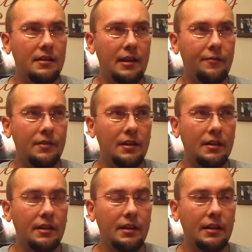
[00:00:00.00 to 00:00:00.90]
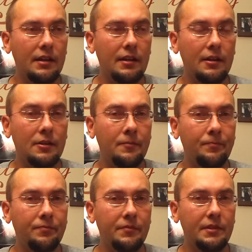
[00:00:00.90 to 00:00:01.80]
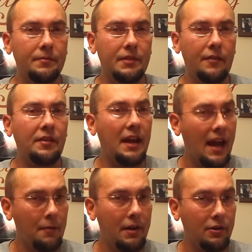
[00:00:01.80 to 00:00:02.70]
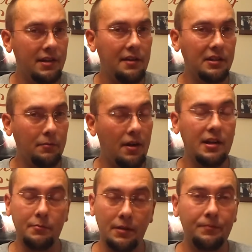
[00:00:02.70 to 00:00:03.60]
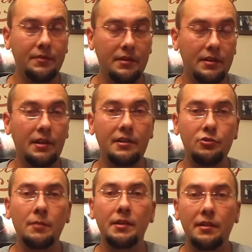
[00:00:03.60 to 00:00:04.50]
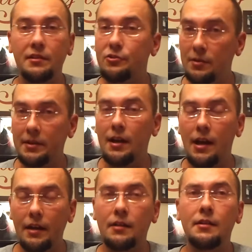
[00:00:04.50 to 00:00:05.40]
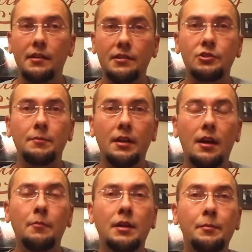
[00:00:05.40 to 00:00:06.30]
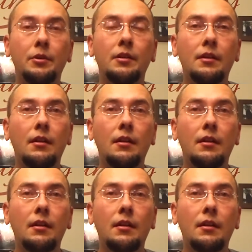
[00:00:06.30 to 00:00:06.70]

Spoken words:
definitely had better tasting pods, but extremely hot pepper.